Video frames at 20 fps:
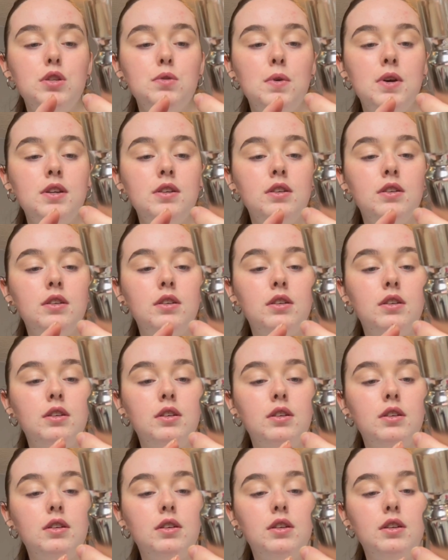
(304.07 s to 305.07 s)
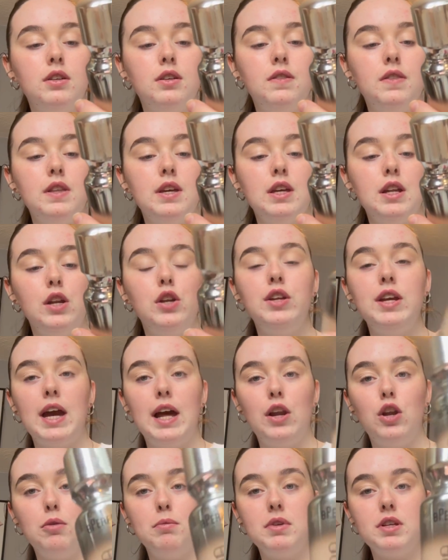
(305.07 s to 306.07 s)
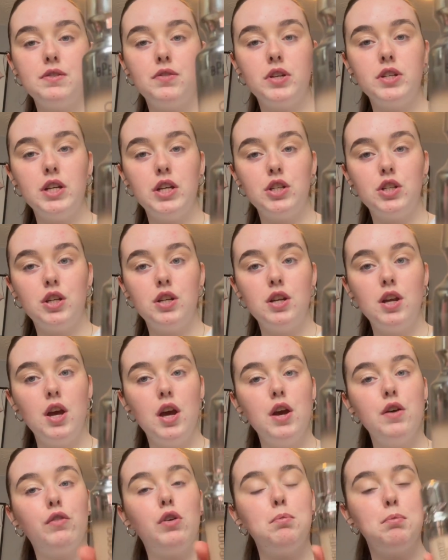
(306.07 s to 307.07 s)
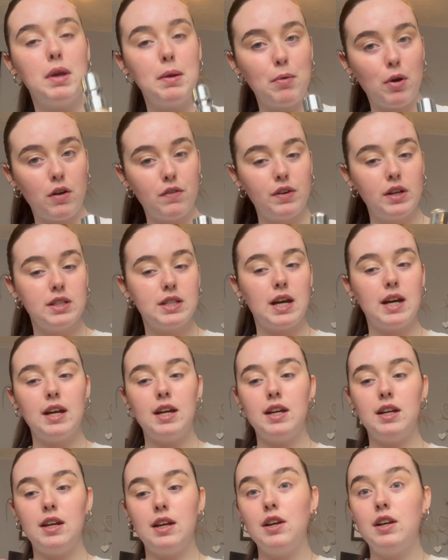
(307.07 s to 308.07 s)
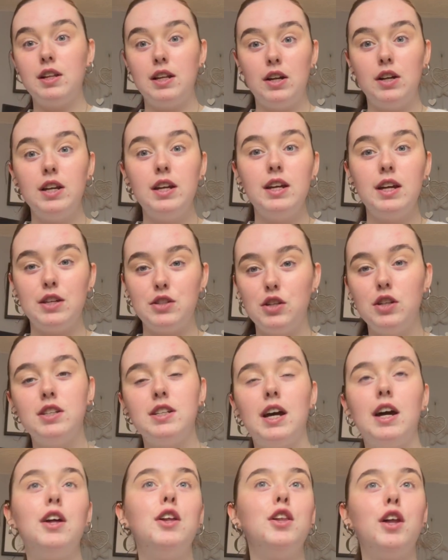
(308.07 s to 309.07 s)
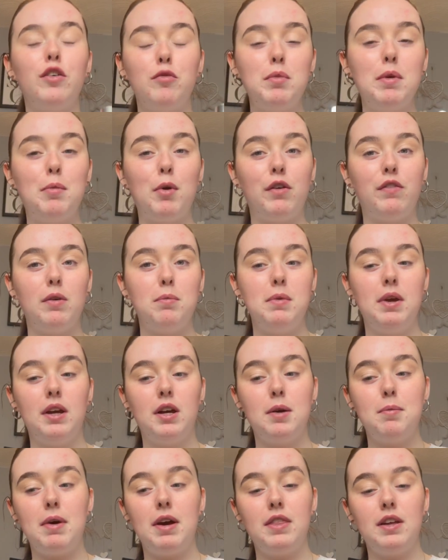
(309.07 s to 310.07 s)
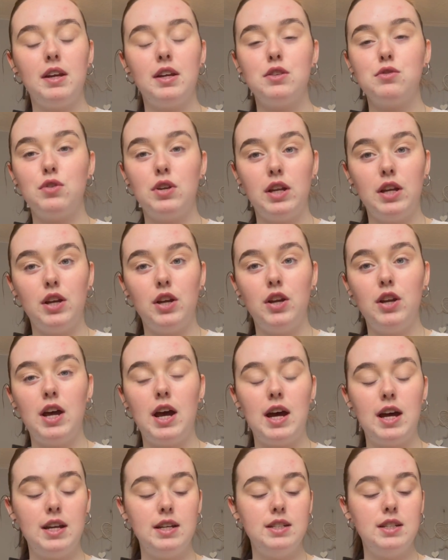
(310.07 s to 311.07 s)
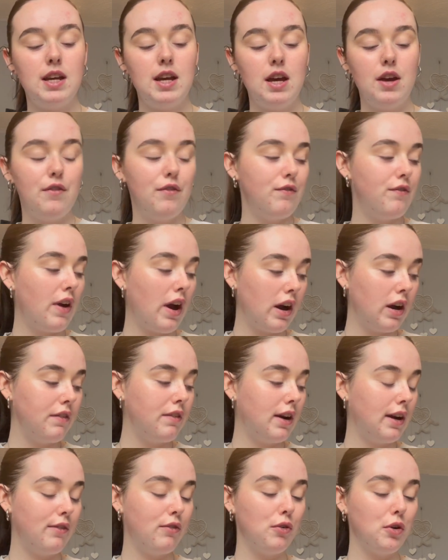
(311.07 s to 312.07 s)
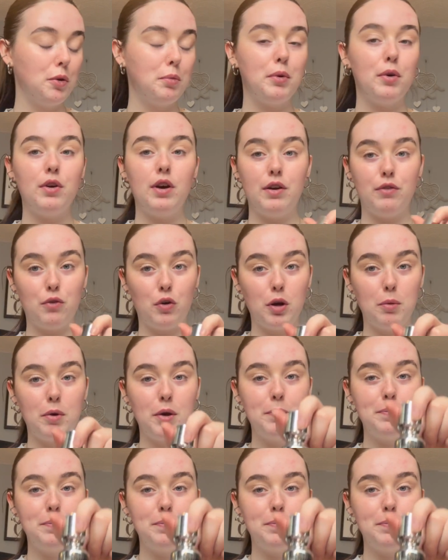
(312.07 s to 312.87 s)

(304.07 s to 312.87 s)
one? Luminous foundation from Be Perfect. I clearly, as you can tell, love Be Perfect makeup. I think it's really good and very, very affordable.